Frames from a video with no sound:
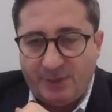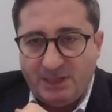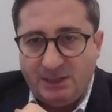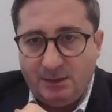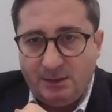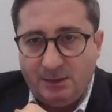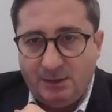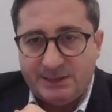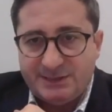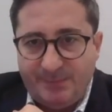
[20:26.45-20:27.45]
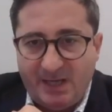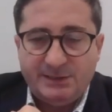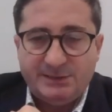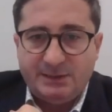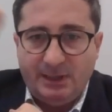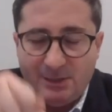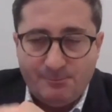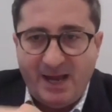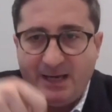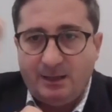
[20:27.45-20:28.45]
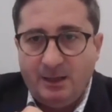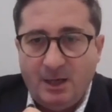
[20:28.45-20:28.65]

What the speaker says: 3D space and back,